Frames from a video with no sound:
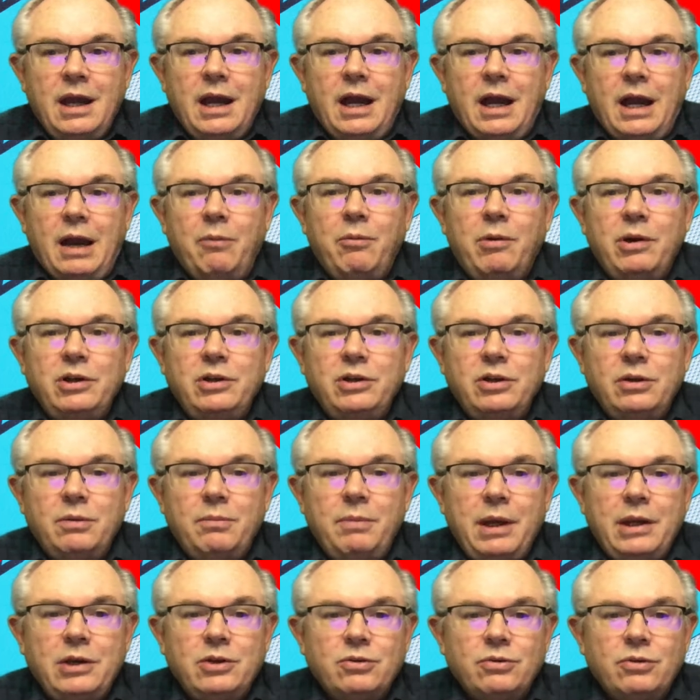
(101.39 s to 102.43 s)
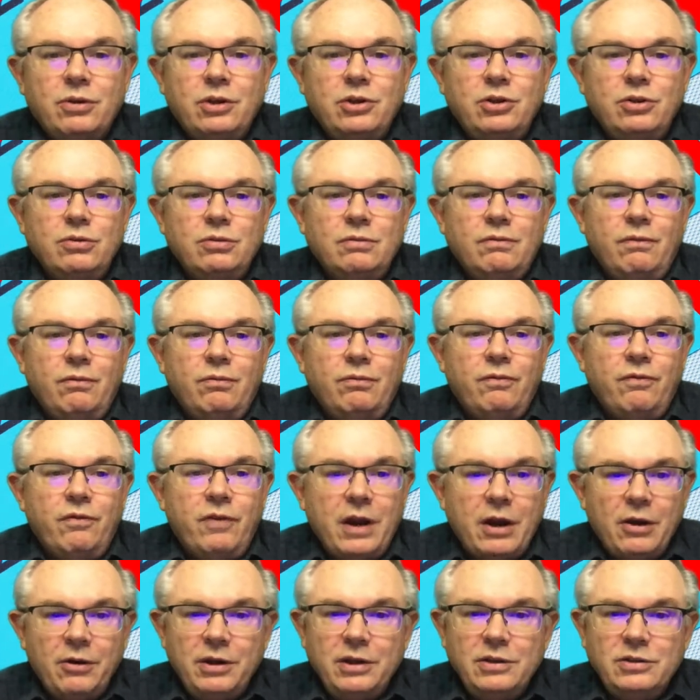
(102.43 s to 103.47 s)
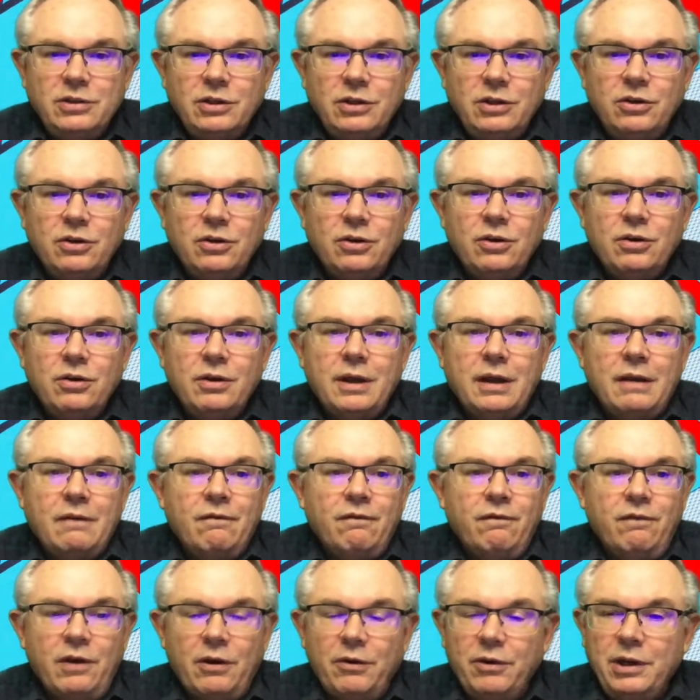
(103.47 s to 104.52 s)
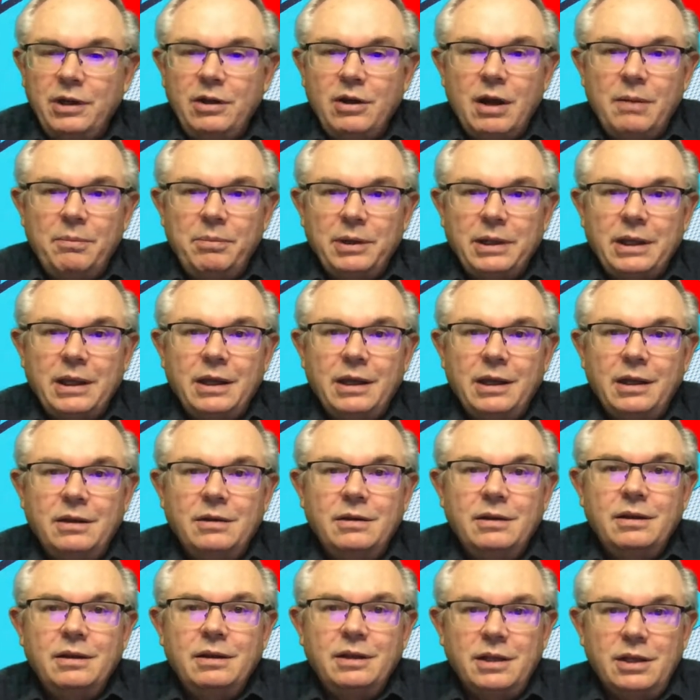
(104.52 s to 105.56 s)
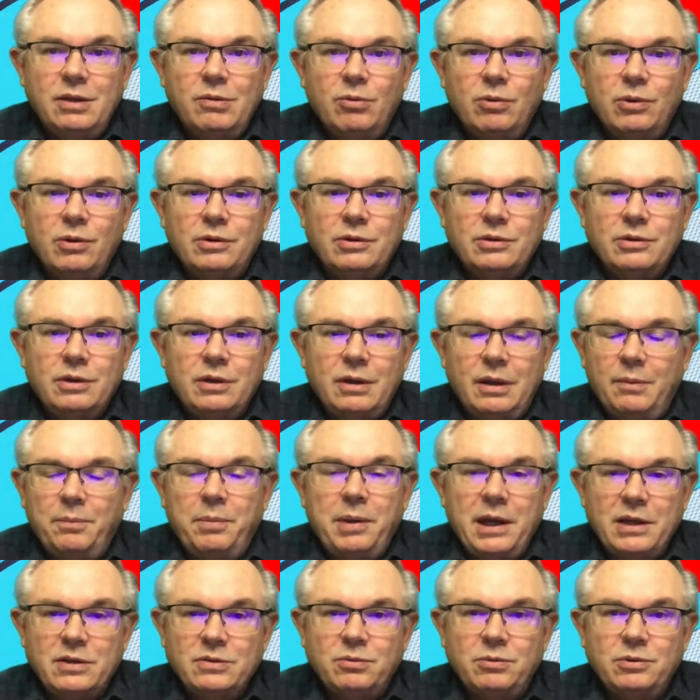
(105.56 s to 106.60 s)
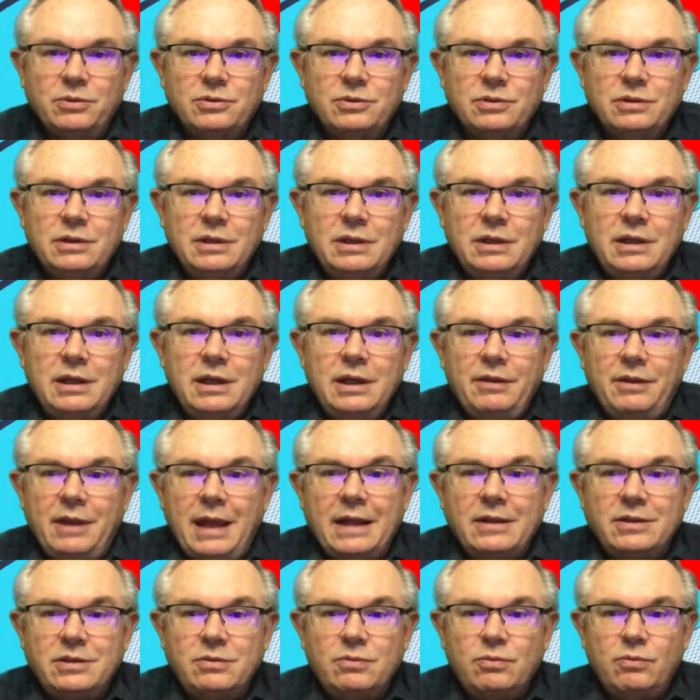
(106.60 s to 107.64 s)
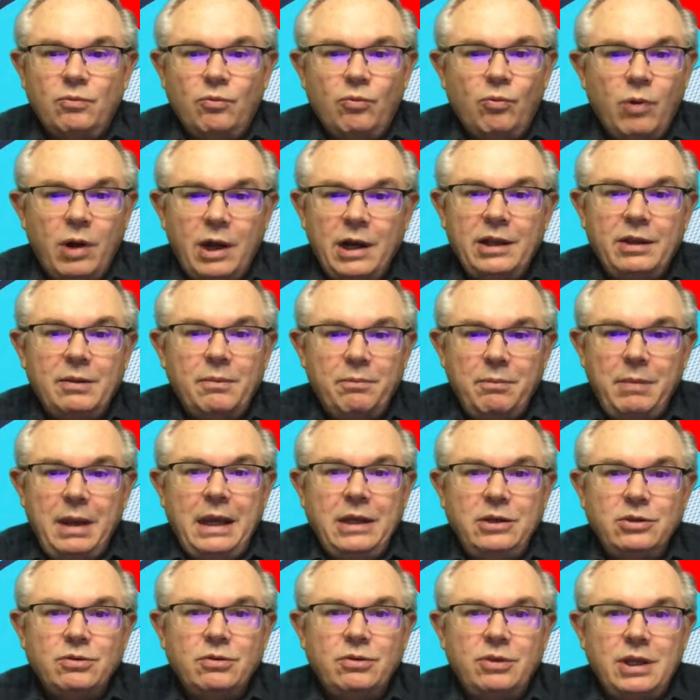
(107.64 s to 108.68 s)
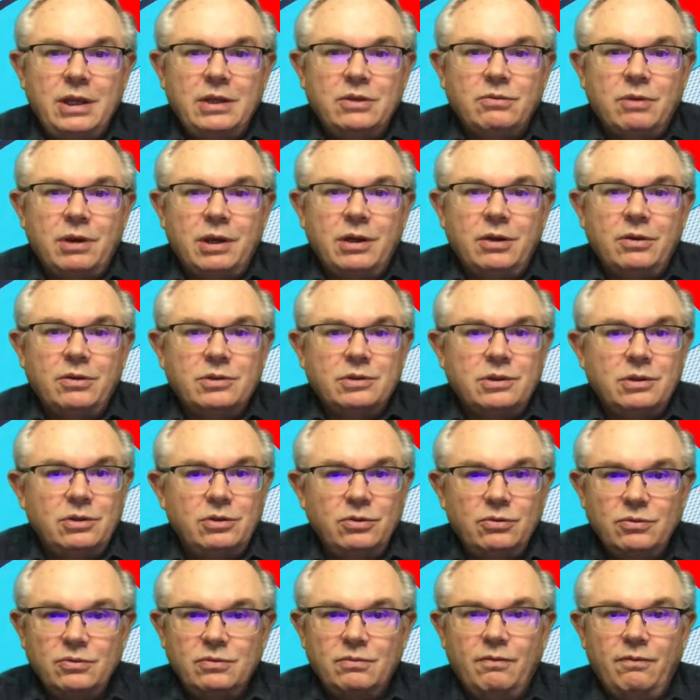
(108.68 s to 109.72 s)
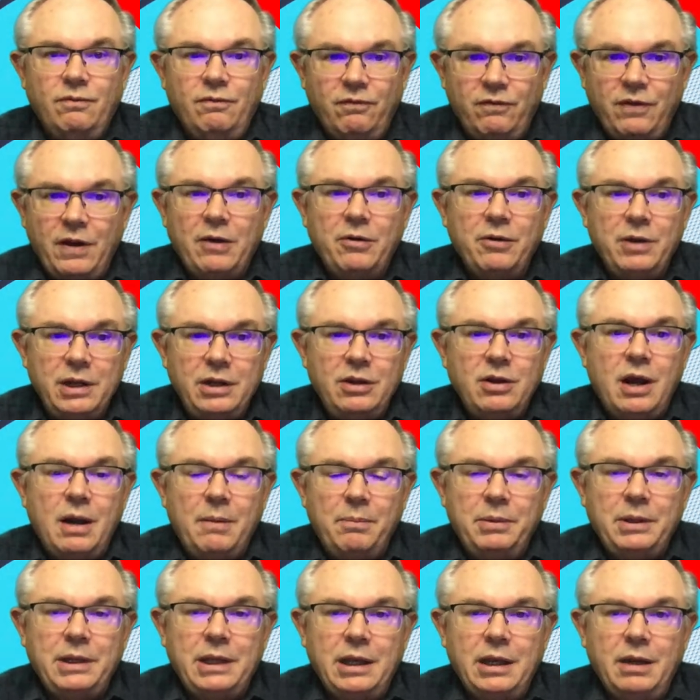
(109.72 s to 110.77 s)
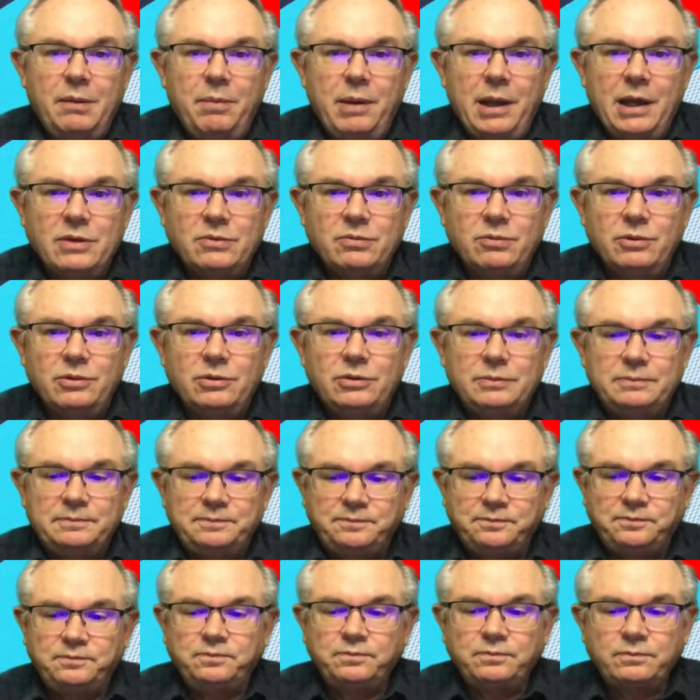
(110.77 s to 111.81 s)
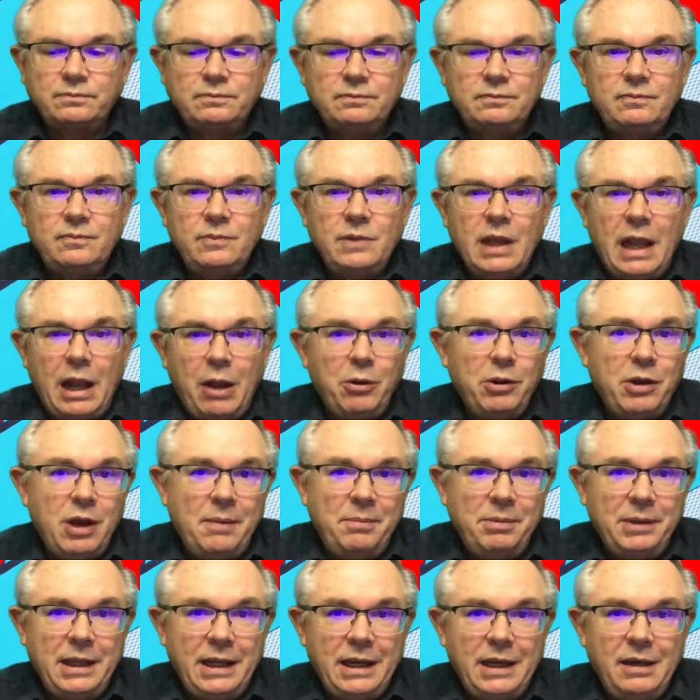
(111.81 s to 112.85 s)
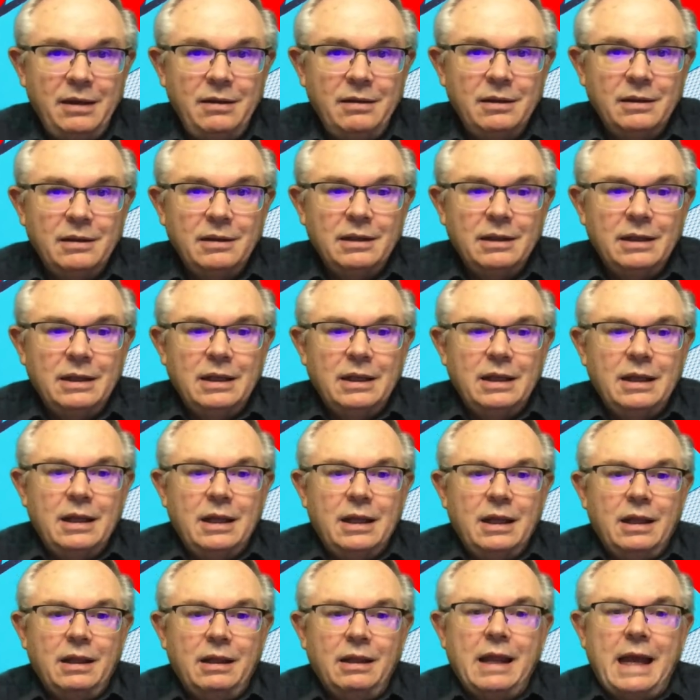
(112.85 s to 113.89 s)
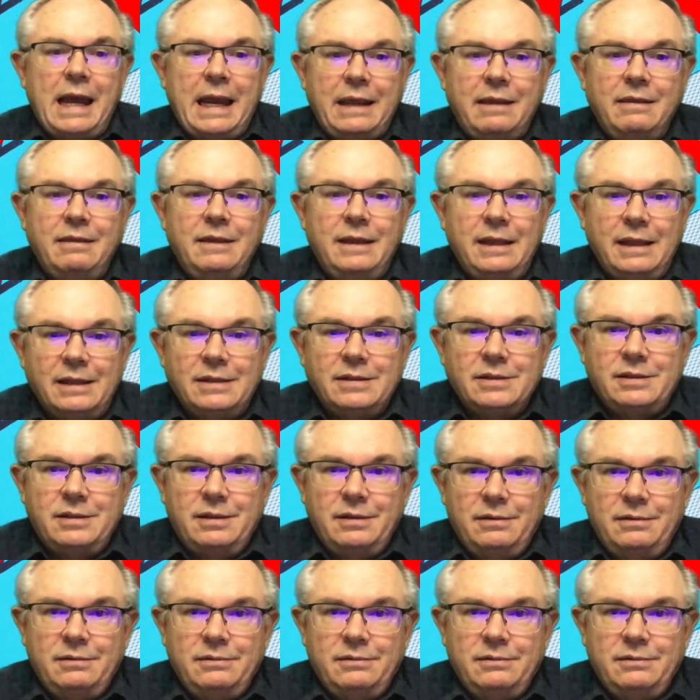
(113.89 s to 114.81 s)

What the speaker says: I want you to make sure that you use very secure and very complicated passwords. That's one of the major things right here, is to use very complicated passwords. How complicated? Like this.